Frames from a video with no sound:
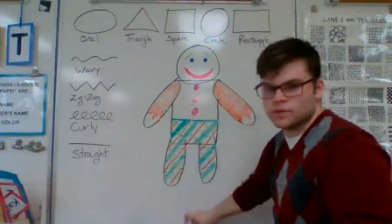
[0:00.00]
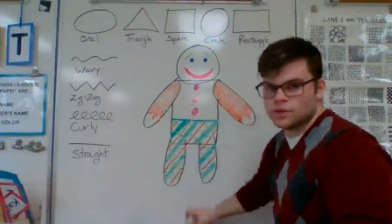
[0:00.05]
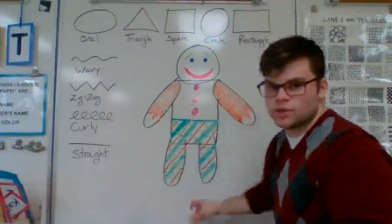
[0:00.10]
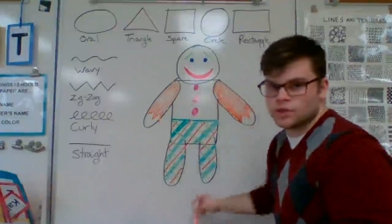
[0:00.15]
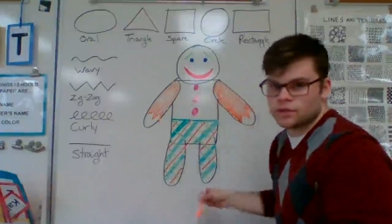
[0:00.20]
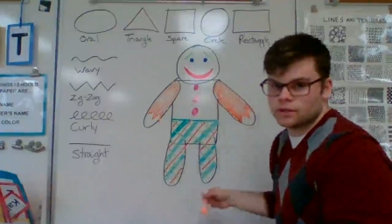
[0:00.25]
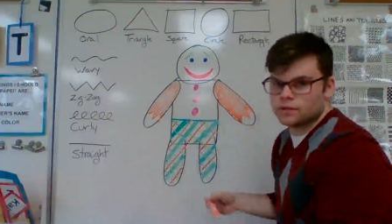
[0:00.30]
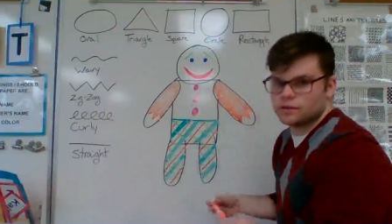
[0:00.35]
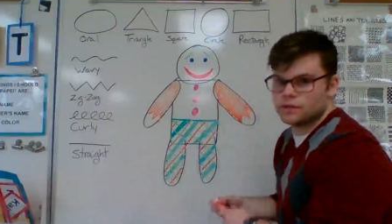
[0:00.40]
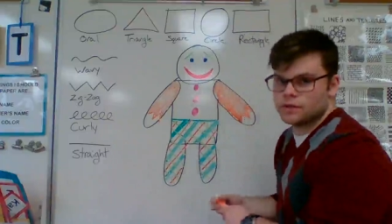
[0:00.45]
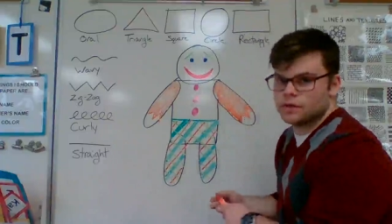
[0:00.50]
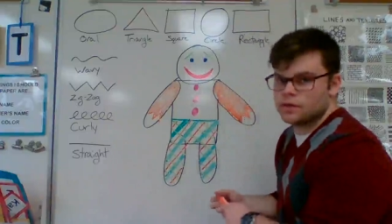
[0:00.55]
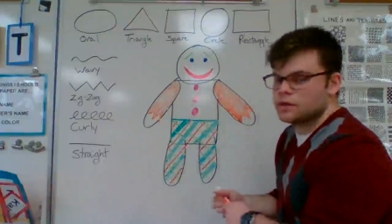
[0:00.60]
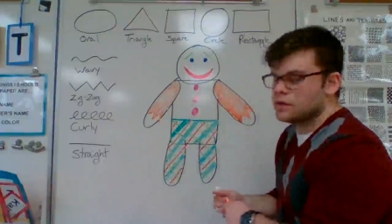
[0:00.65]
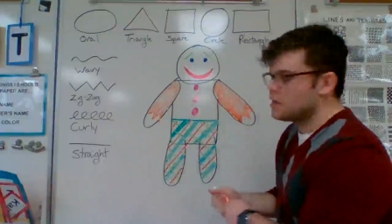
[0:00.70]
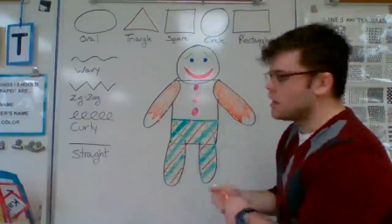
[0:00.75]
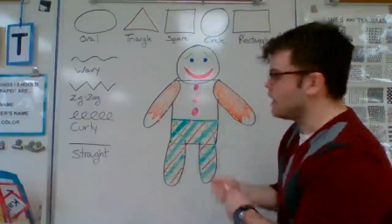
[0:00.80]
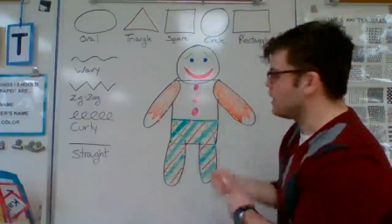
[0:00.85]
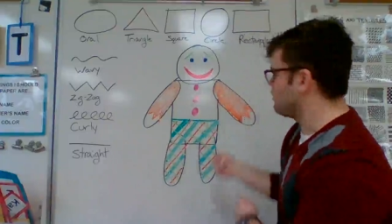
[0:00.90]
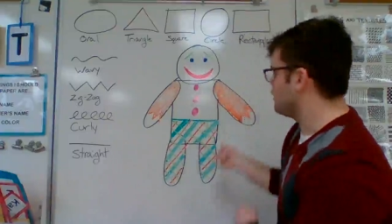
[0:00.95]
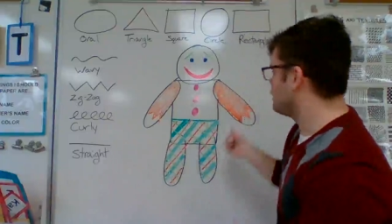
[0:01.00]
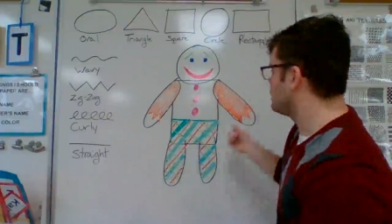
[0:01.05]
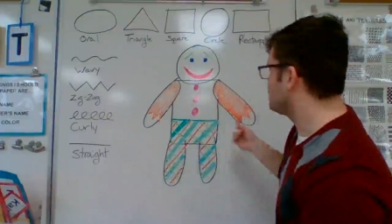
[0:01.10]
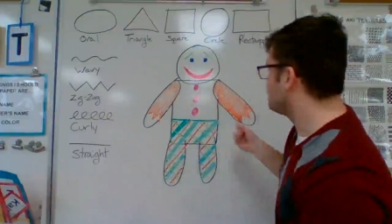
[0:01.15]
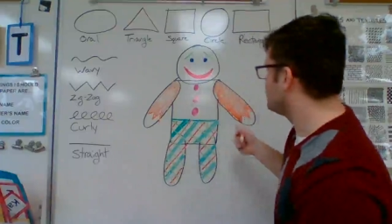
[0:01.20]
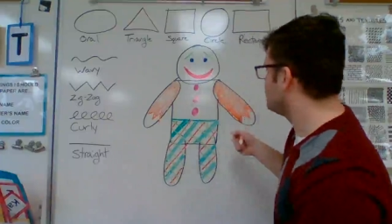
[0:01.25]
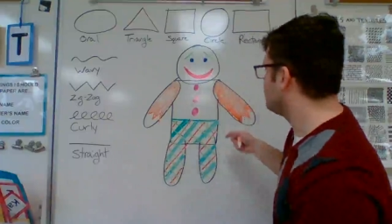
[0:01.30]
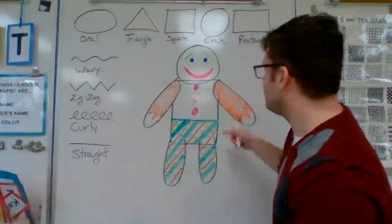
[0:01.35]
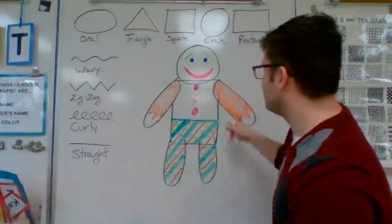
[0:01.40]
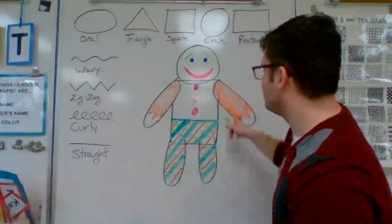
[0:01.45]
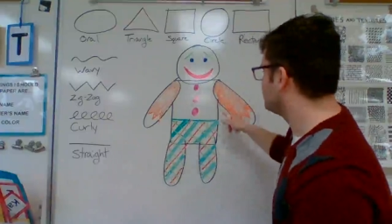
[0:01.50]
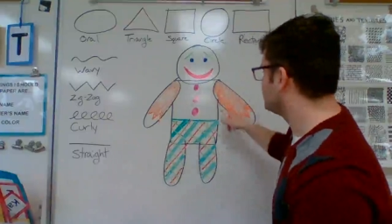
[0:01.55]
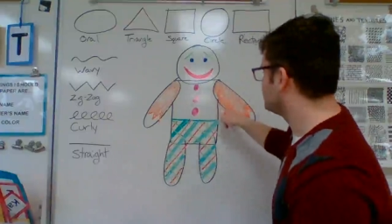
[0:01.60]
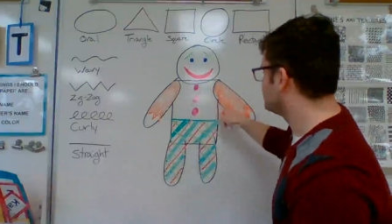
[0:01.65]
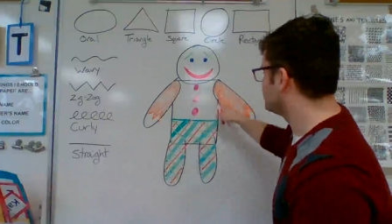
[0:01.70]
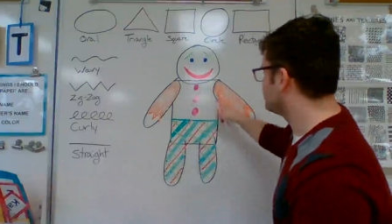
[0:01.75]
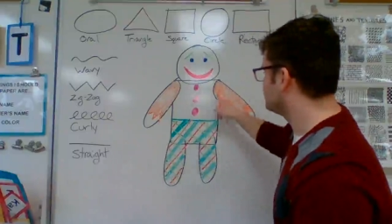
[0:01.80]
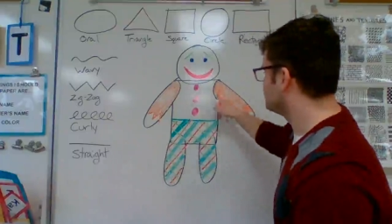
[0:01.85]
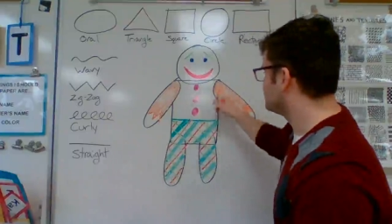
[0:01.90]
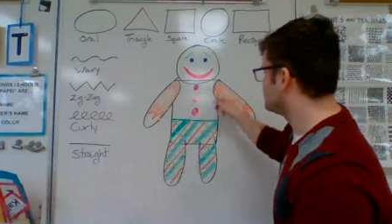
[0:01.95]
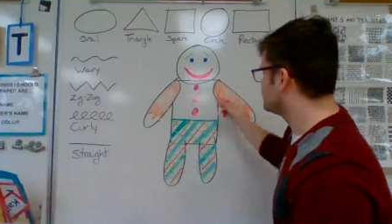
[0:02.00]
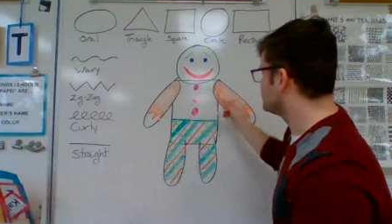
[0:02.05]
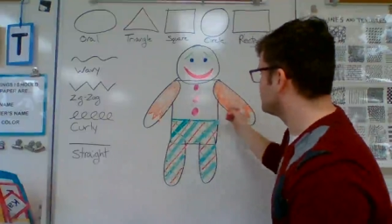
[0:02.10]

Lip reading: I'm going to finish off his shirt. I think